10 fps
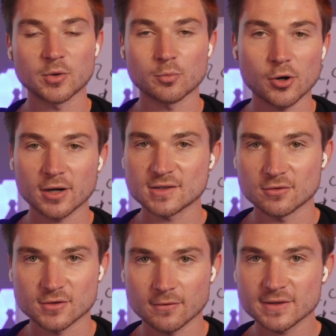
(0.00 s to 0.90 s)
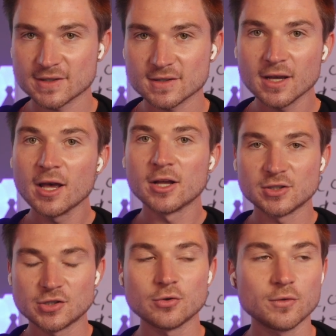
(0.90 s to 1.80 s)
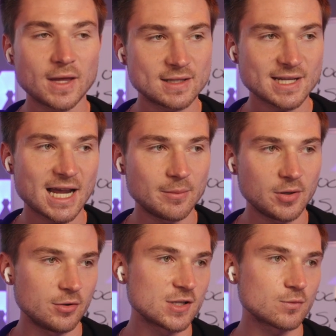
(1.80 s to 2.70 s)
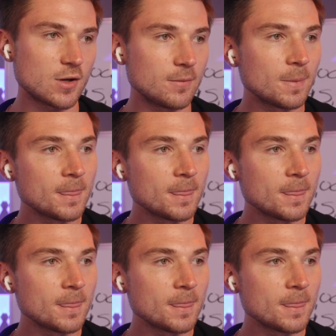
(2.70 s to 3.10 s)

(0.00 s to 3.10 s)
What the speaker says: products and your services to that time period as well.